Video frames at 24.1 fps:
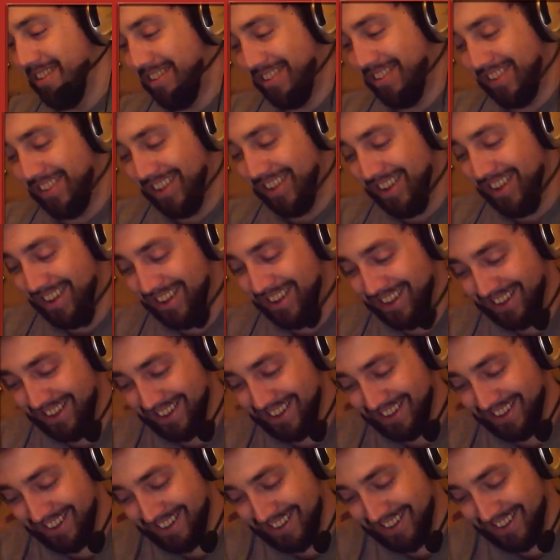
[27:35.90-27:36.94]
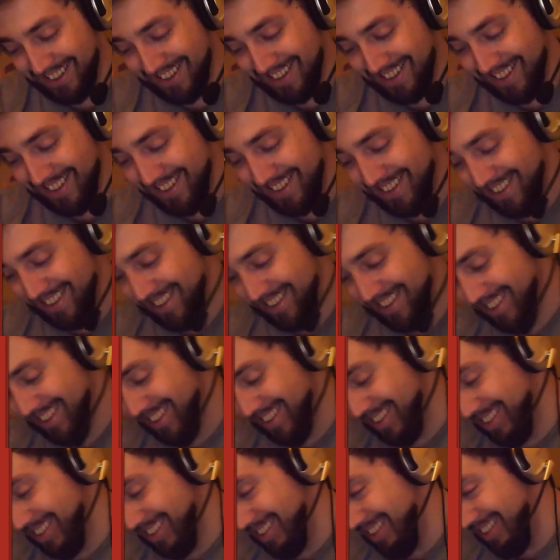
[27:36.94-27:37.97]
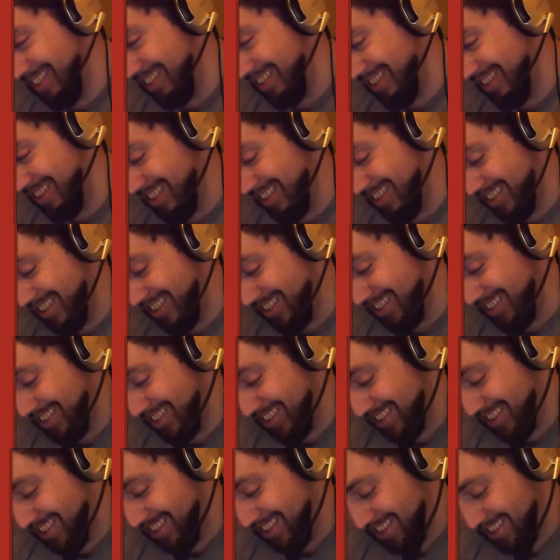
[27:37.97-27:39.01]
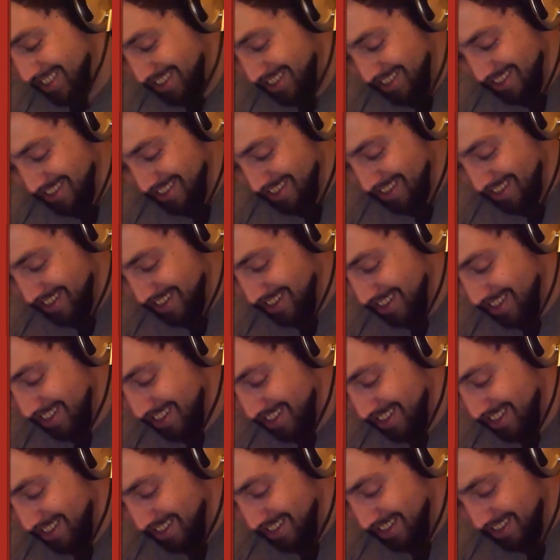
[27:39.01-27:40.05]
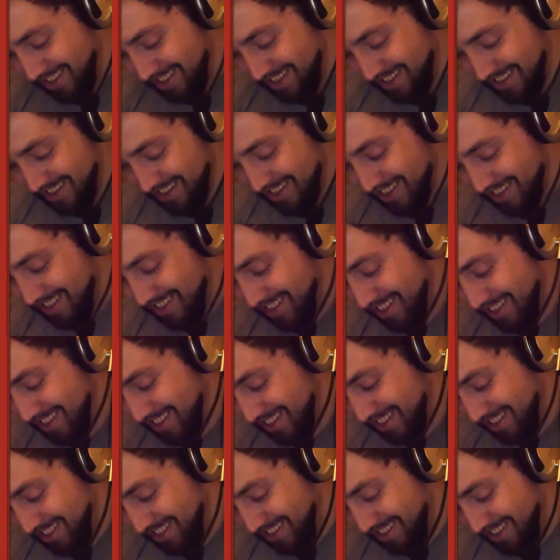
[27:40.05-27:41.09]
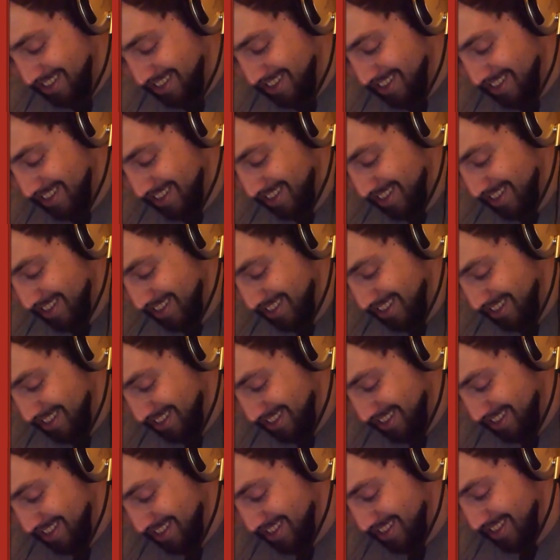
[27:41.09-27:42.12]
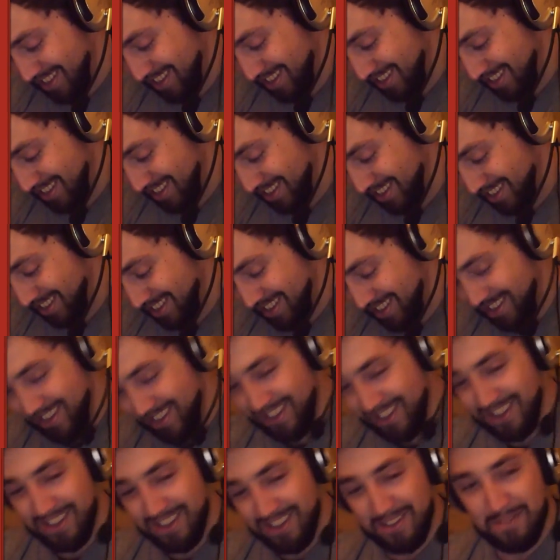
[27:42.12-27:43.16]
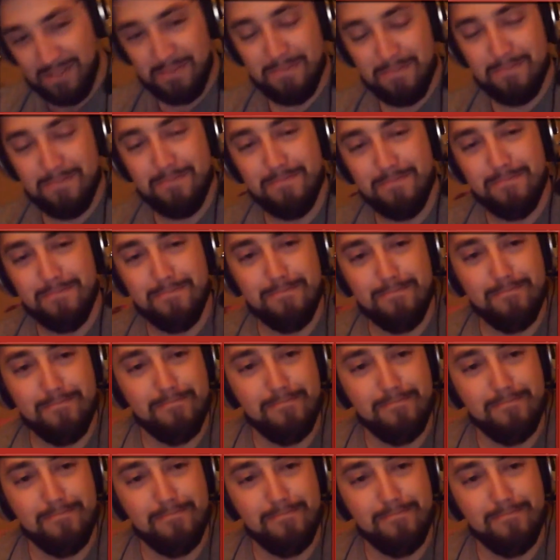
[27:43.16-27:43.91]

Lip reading: The person shown says nothing.